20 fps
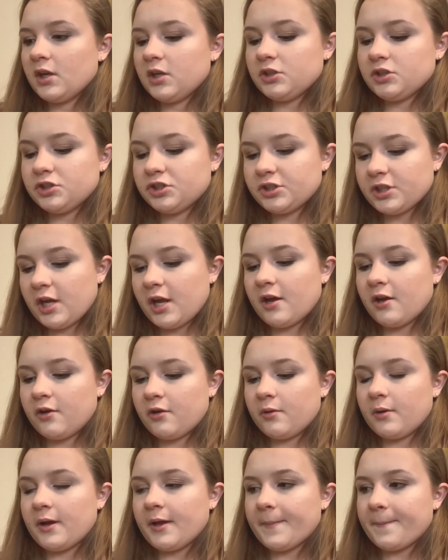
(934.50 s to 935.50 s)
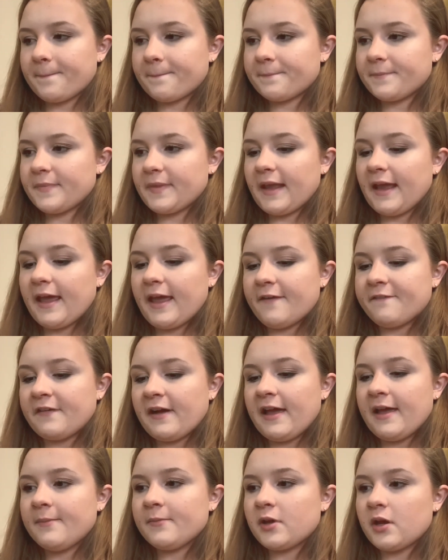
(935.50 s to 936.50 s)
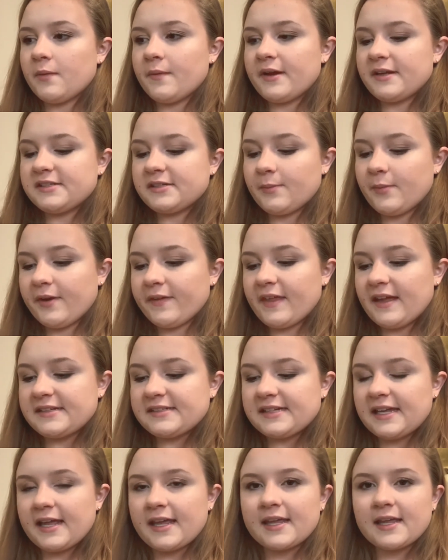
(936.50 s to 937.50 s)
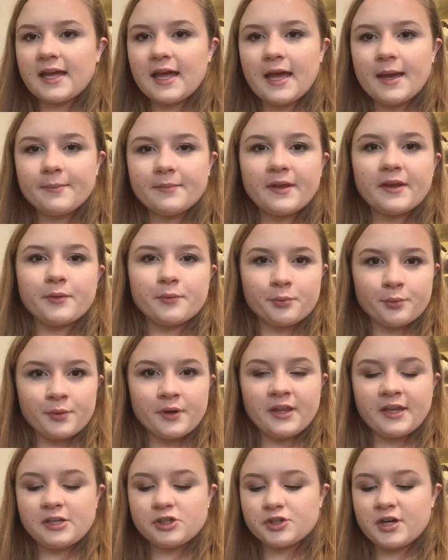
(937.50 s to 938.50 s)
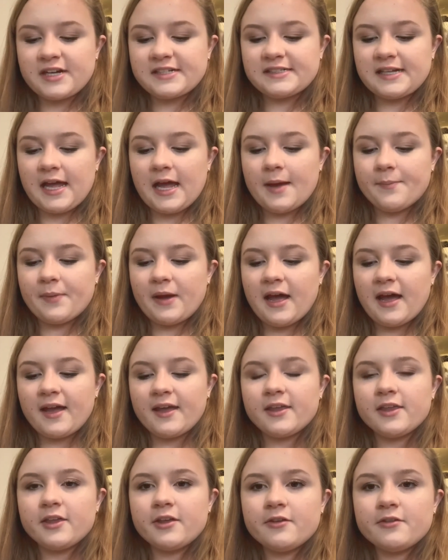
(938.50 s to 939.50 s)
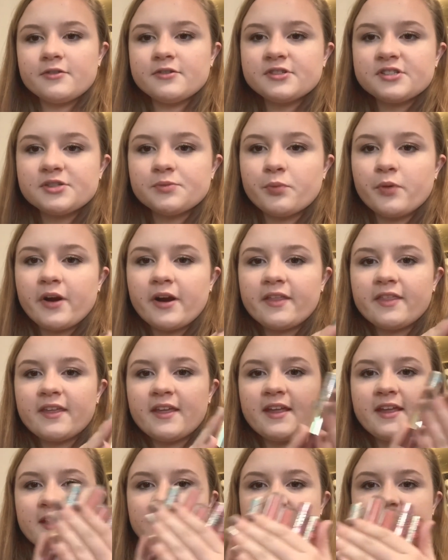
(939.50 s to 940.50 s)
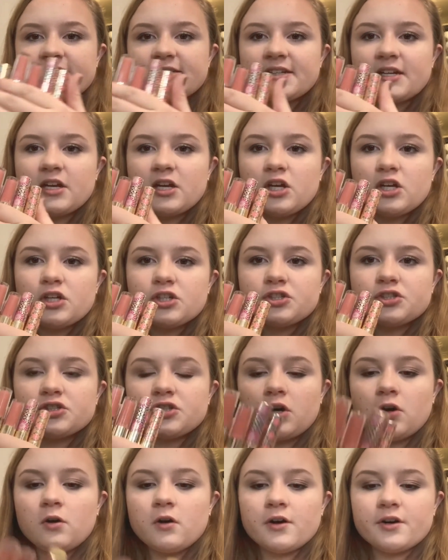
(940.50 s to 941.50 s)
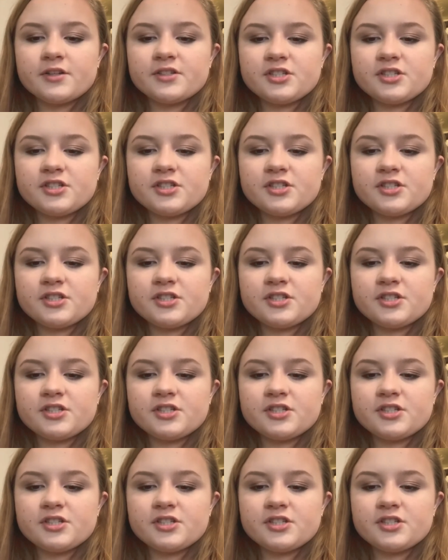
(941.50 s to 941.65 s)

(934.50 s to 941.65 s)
So if I am going somewhere that's like, I'm like really dressed up, I use one of these Tarte